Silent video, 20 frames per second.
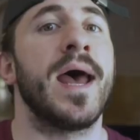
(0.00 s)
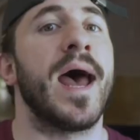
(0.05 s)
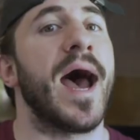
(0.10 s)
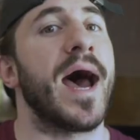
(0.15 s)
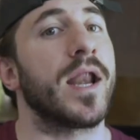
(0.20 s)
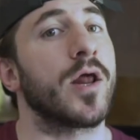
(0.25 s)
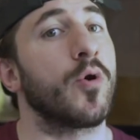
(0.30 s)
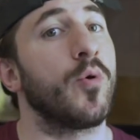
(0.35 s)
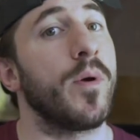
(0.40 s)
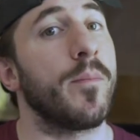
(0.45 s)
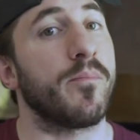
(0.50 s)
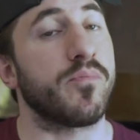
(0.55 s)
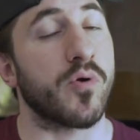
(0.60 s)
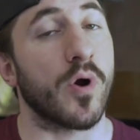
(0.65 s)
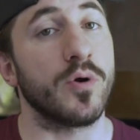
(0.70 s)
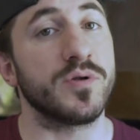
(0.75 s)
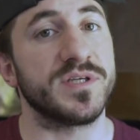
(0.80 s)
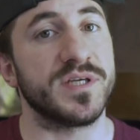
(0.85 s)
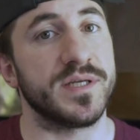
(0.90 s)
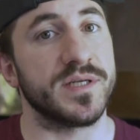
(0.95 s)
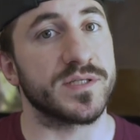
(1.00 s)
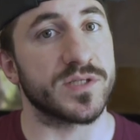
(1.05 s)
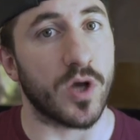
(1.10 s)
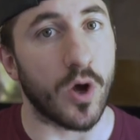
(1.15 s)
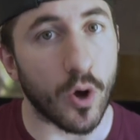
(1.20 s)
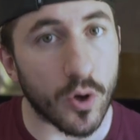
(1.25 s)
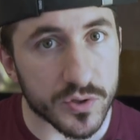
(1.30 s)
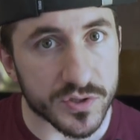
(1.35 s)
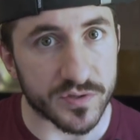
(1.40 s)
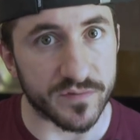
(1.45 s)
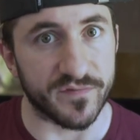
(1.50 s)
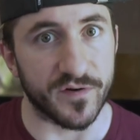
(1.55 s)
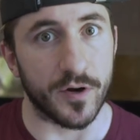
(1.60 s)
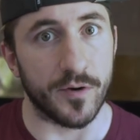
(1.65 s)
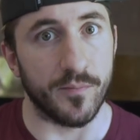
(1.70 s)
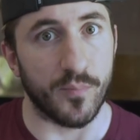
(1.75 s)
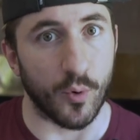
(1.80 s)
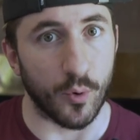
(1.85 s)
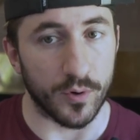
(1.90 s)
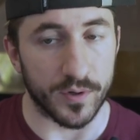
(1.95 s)
Adequate protein is also very
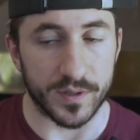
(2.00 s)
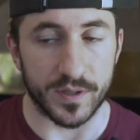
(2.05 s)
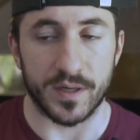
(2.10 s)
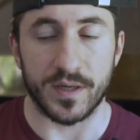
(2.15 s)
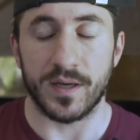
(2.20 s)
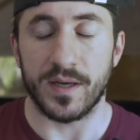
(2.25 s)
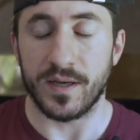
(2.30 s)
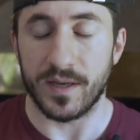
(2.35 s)
important.